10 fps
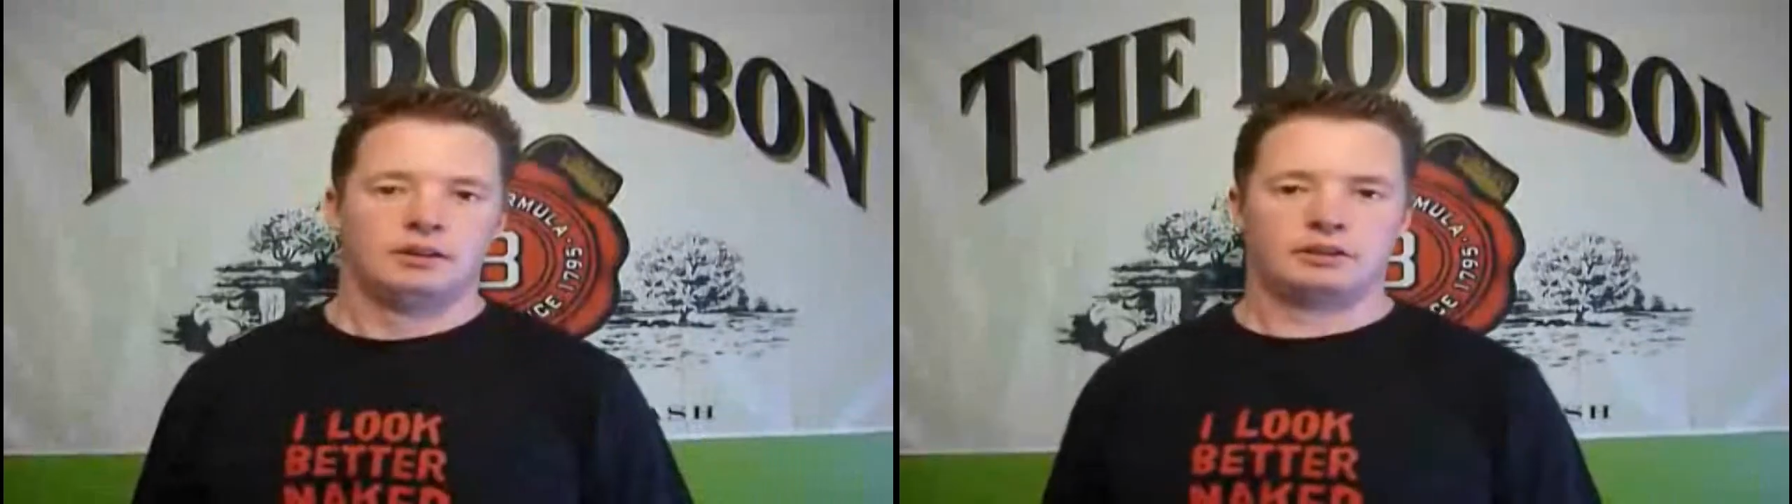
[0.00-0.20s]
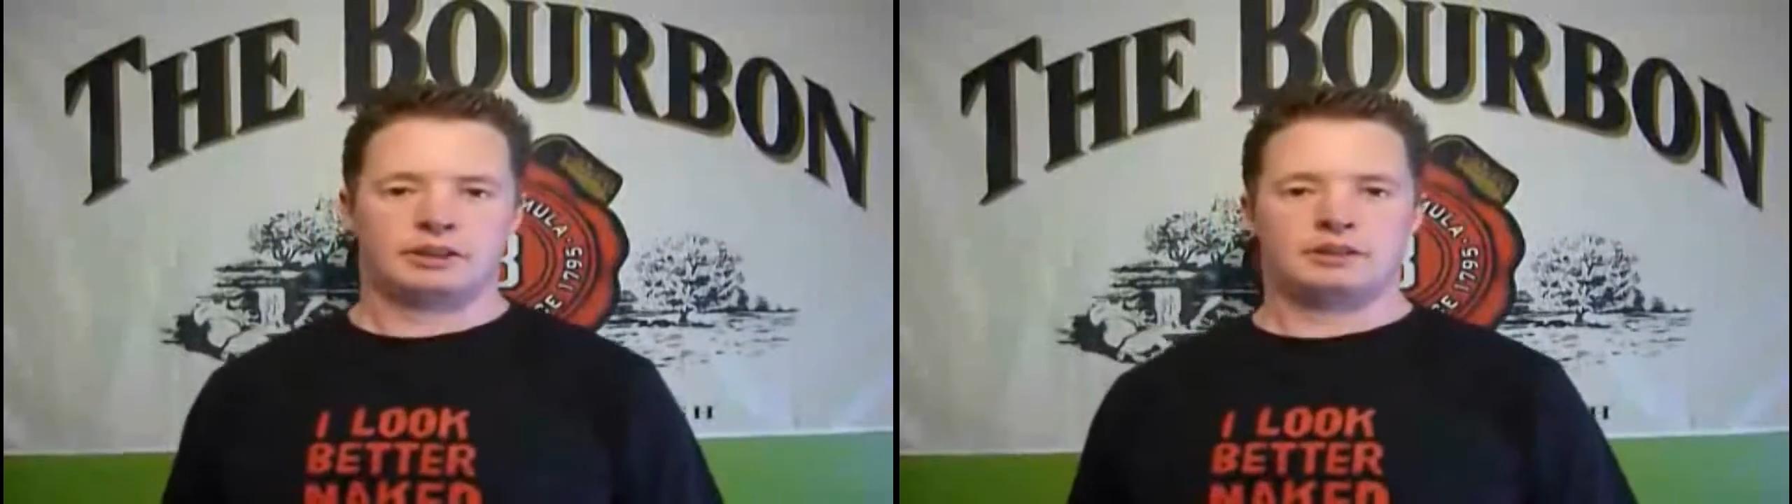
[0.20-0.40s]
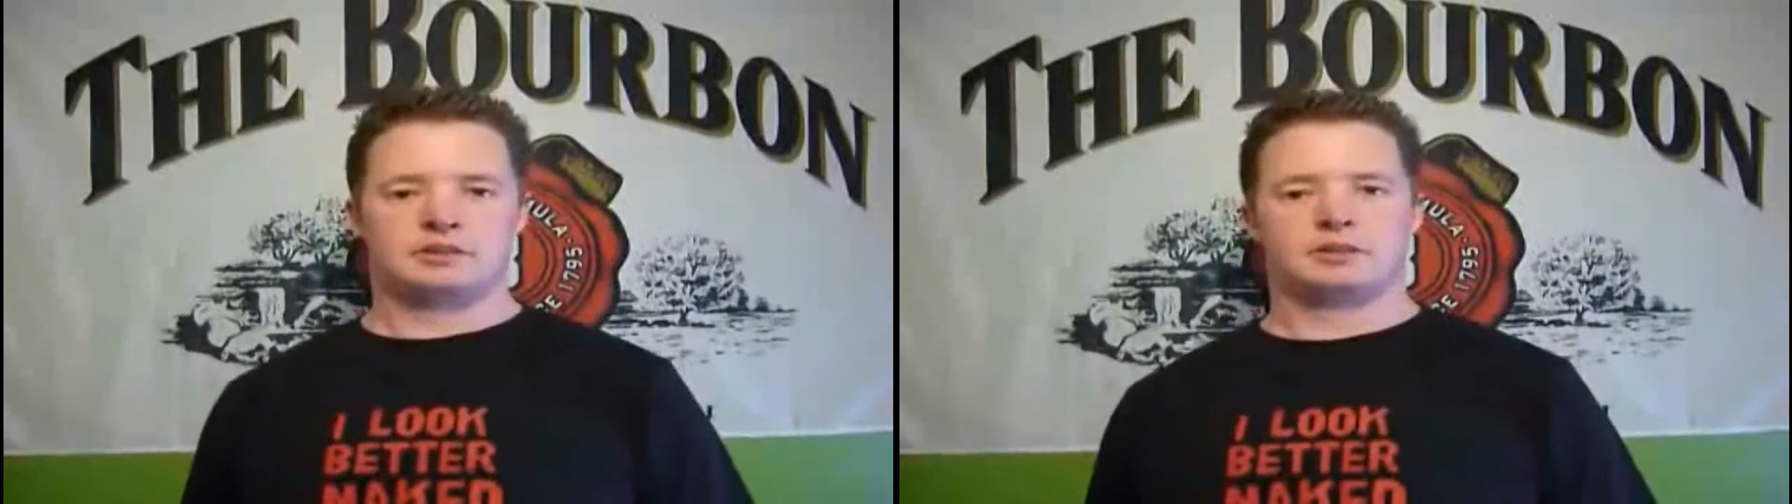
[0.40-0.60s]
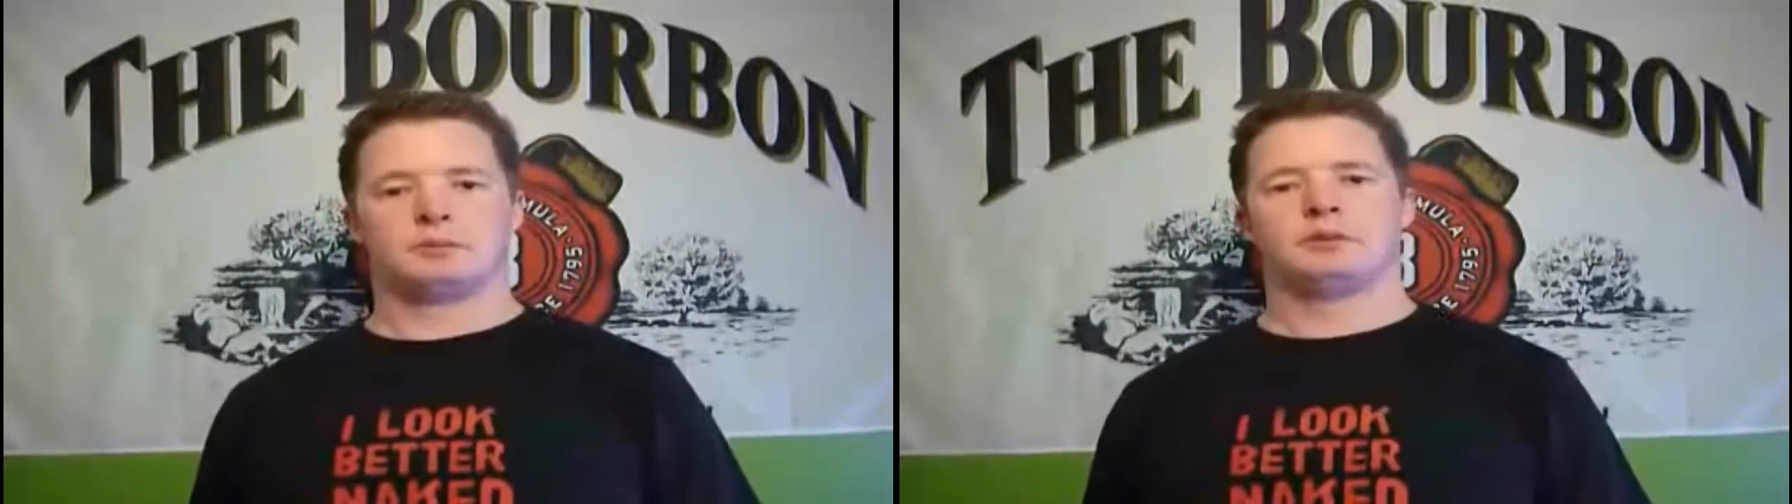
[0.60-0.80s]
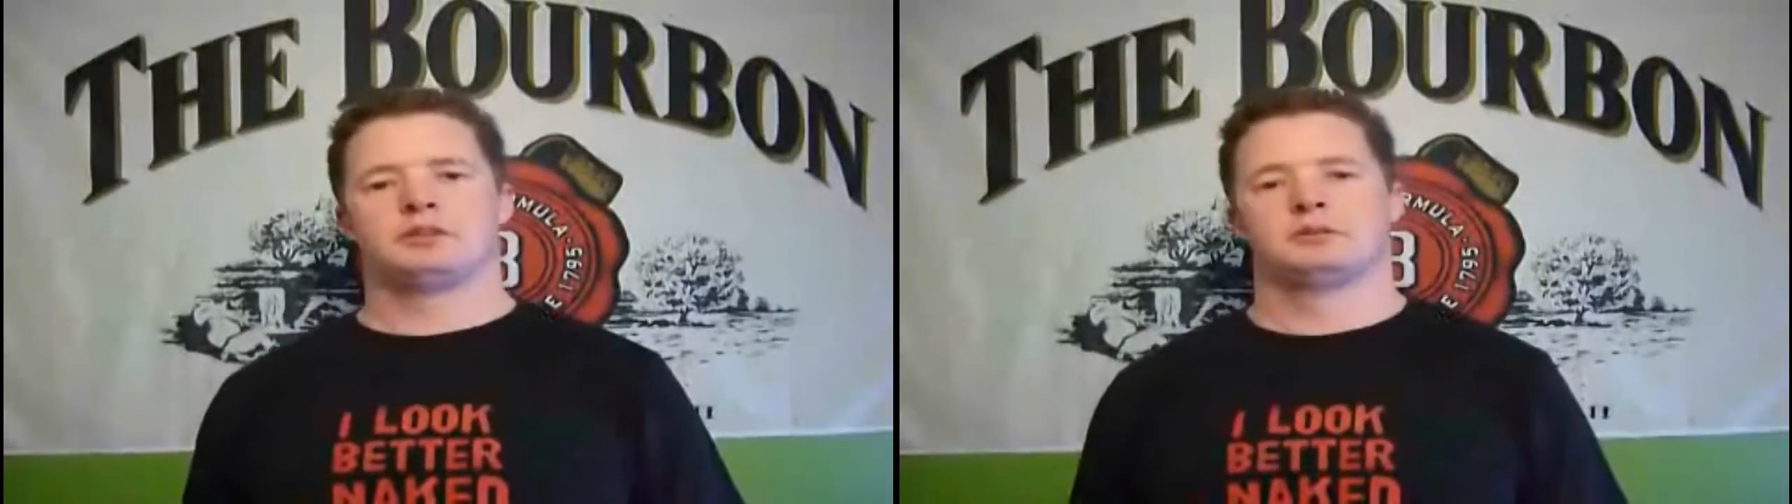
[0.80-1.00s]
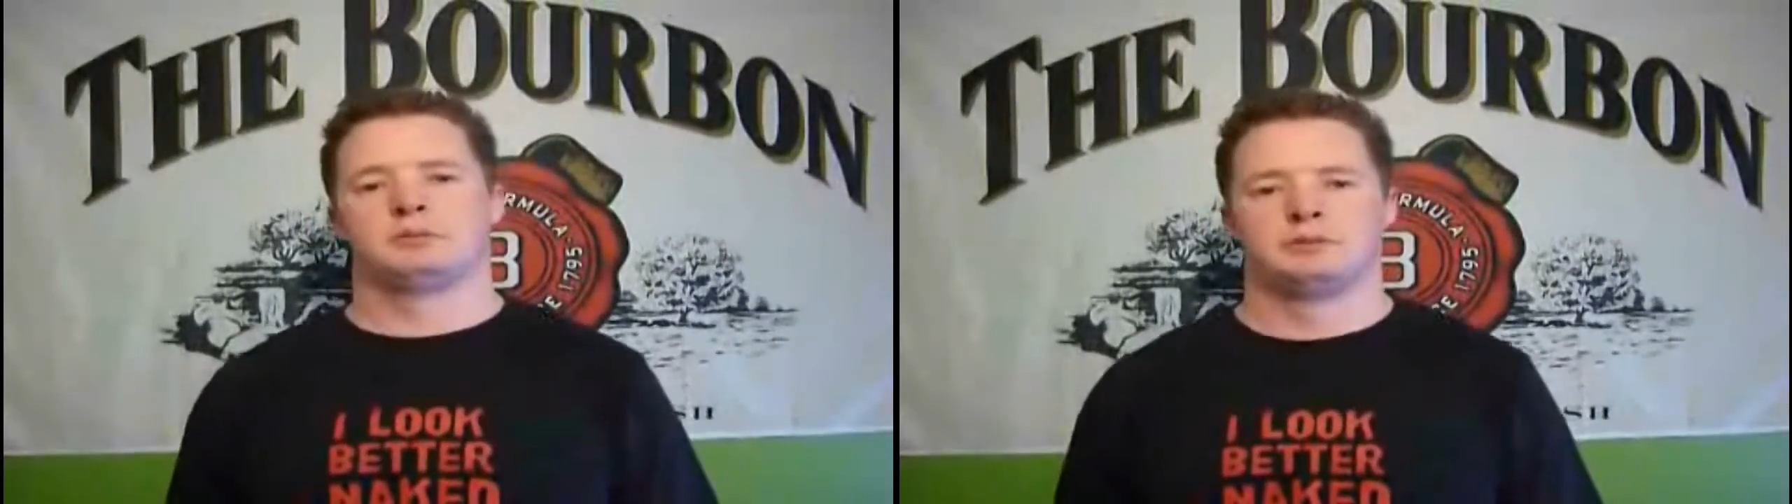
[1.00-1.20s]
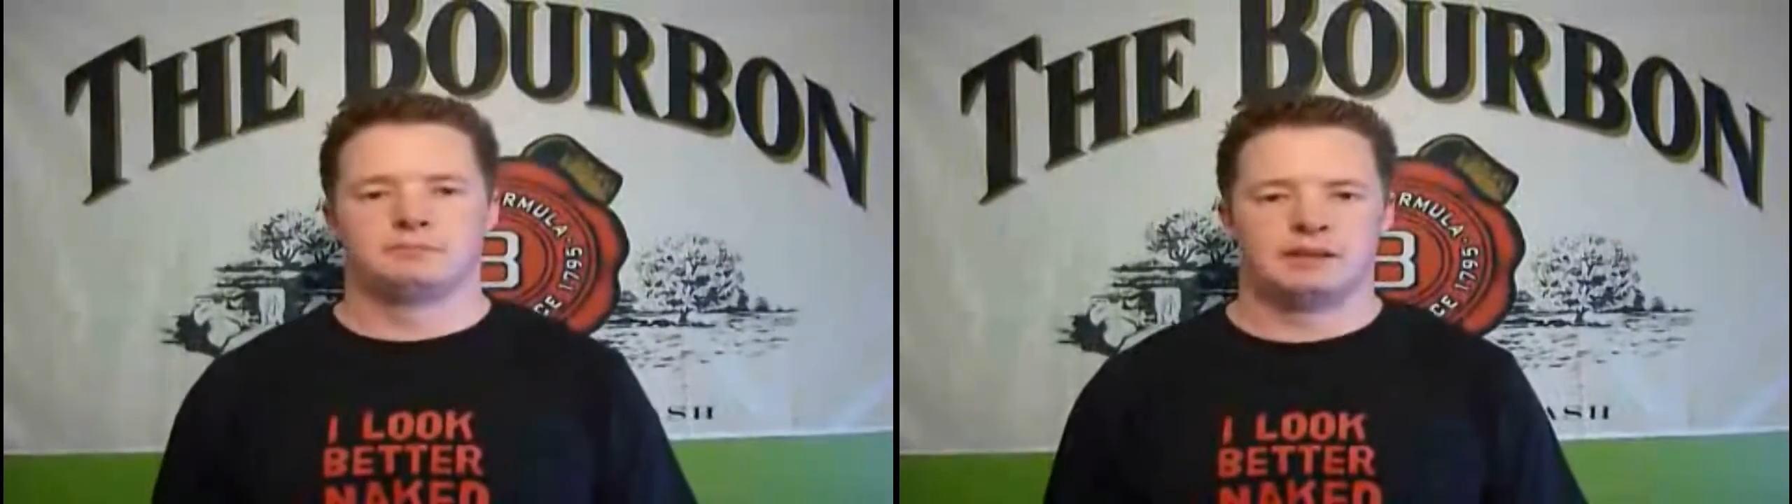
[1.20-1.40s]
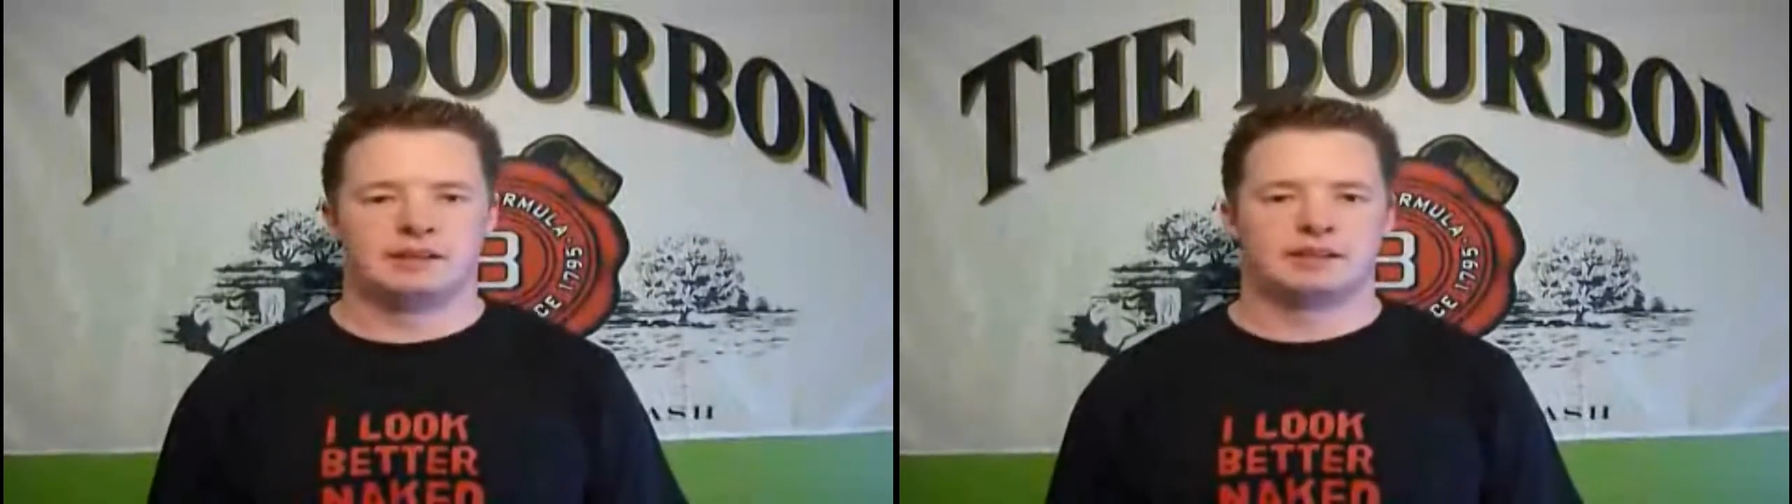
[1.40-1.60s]
Okay, so what is it with
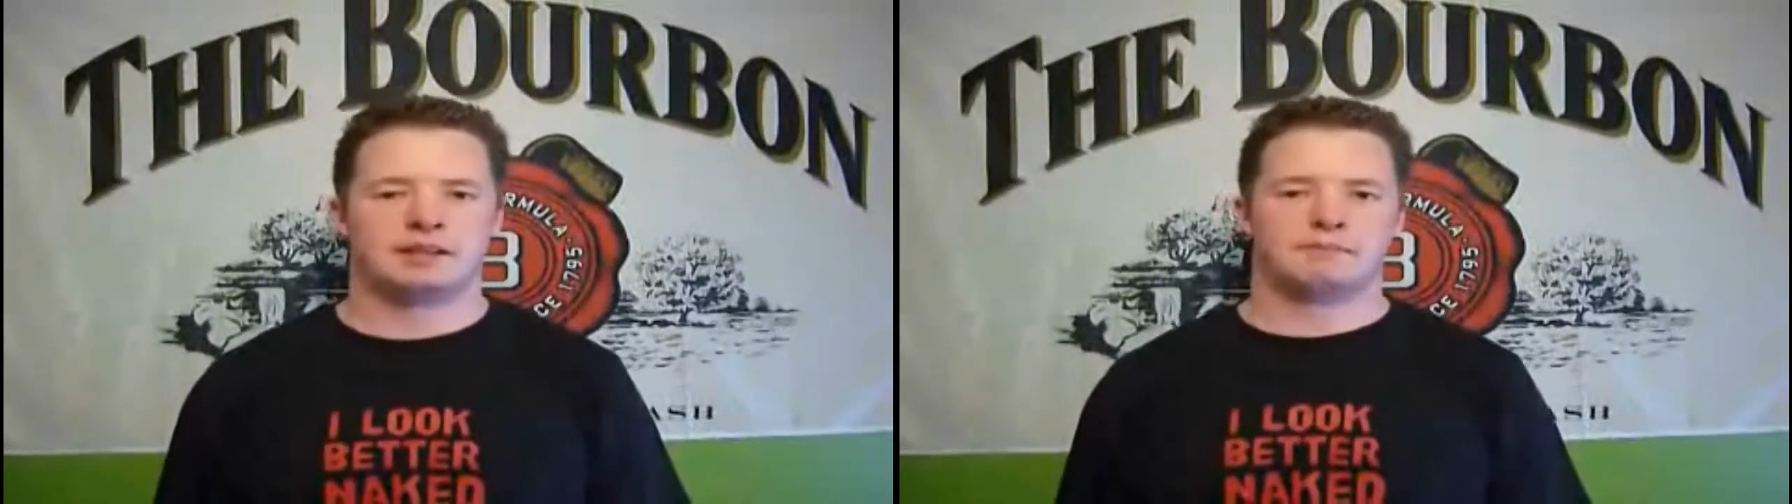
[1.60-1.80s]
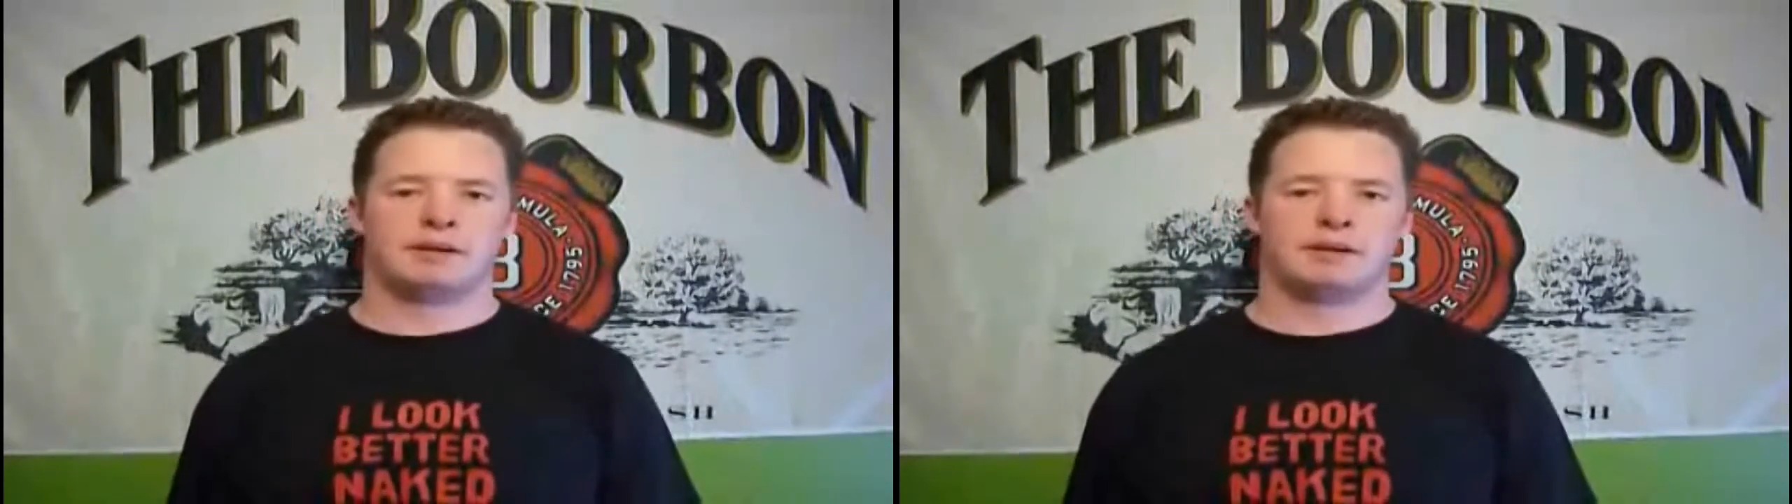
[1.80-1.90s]
me and